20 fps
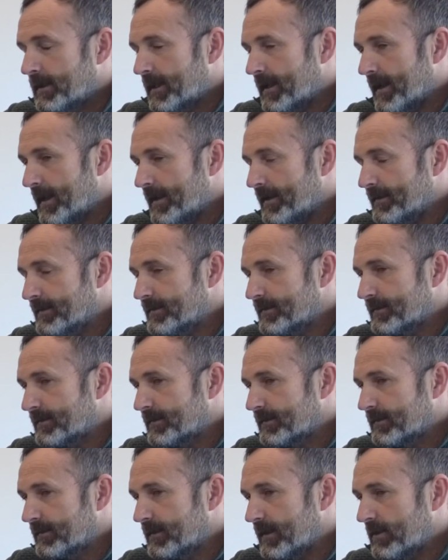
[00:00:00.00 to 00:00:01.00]
and
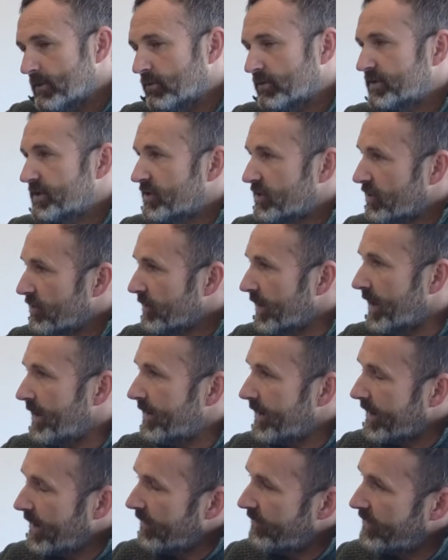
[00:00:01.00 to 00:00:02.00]
in order to do that,
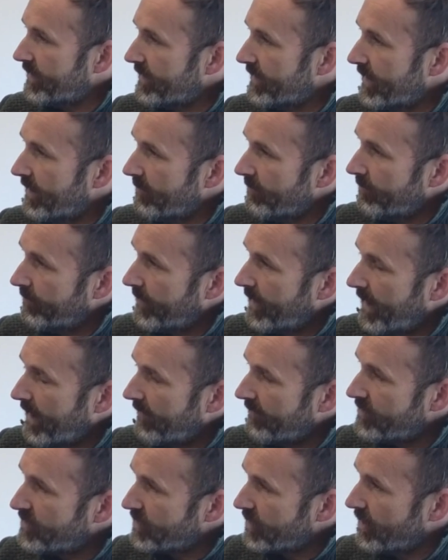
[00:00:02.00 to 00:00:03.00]
they have to then
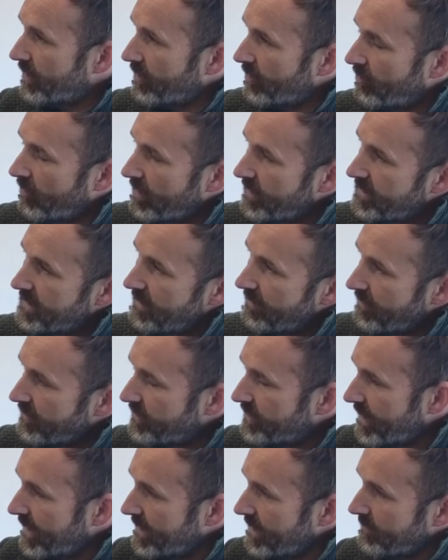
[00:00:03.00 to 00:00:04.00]
have certain criteria
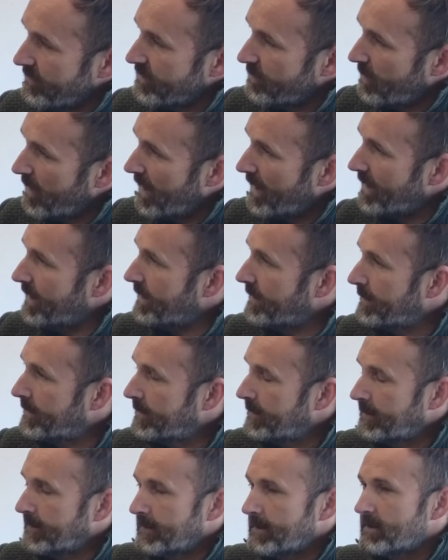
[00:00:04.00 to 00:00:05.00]
stadium to play in.
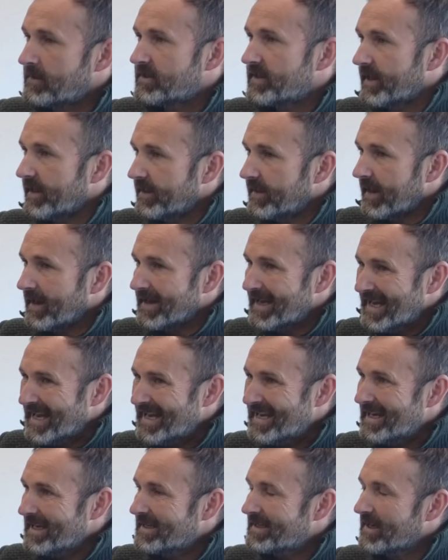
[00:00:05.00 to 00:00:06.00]
So they
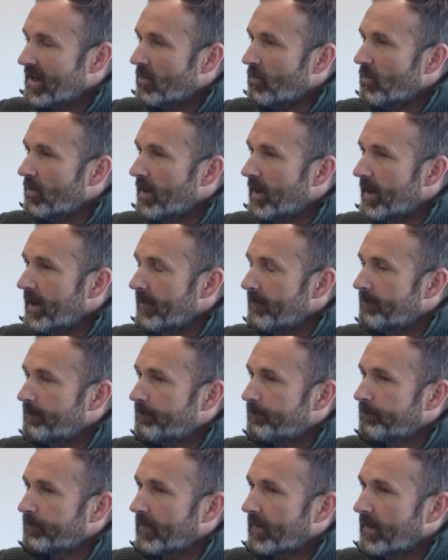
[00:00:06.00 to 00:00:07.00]
needed somewhere
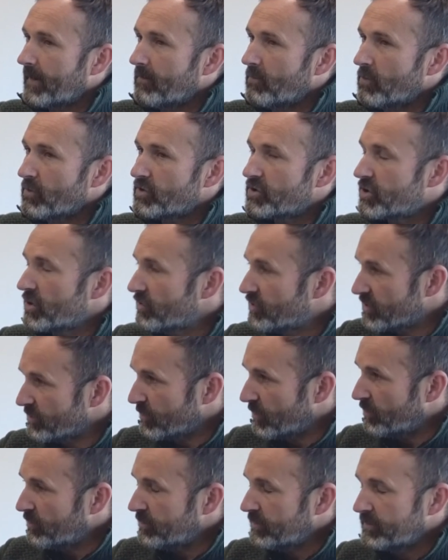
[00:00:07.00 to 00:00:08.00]
more
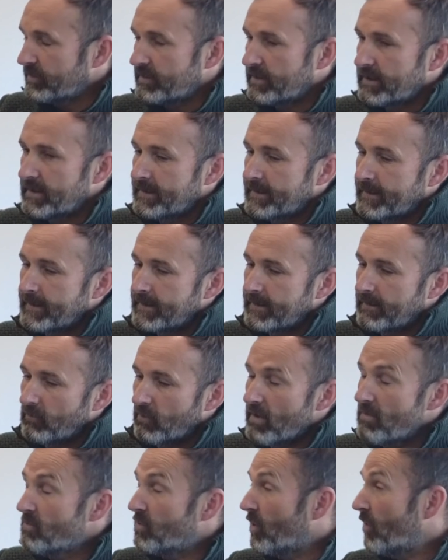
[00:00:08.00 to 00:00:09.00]
suitable.
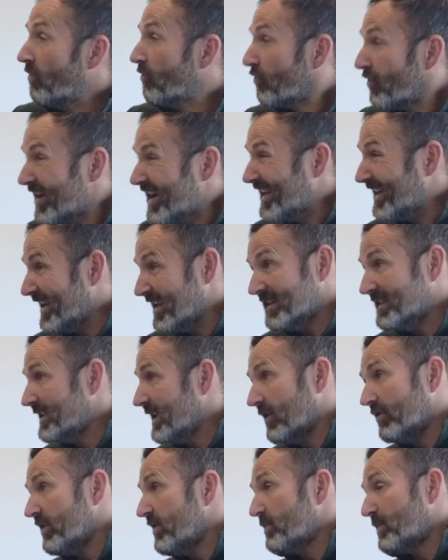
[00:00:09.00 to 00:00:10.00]
Wimborne really is the
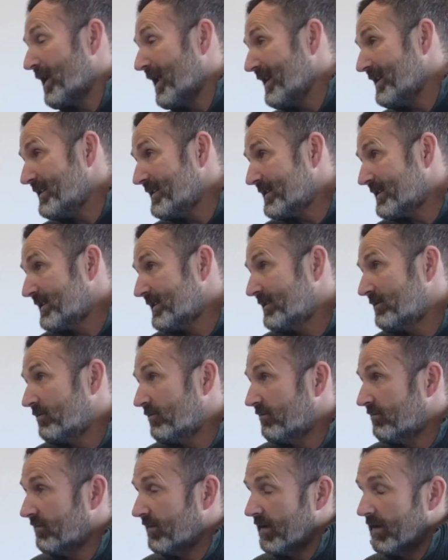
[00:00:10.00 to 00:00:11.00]
only place
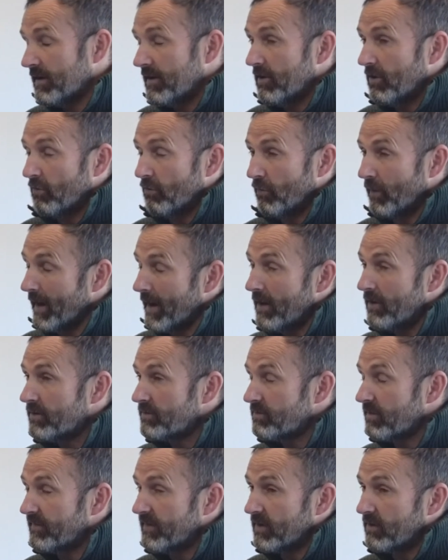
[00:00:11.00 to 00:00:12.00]

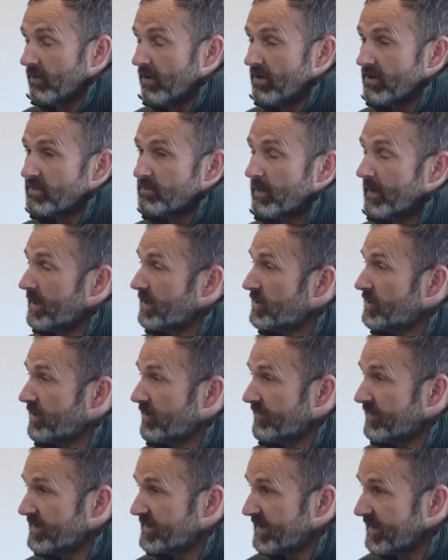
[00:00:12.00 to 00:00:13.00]
around with a grass pitch and
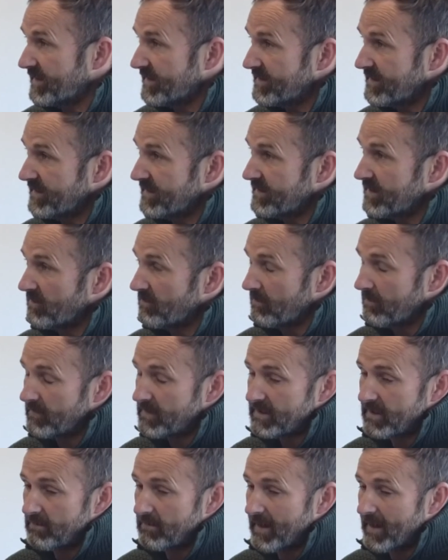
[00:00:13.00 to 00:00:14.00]
the facilities
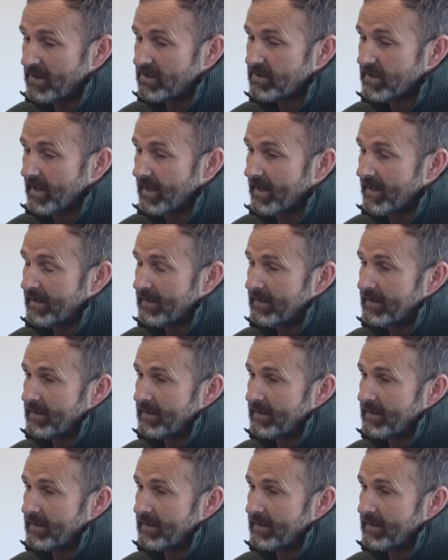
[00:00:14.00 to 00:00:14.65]
to match that.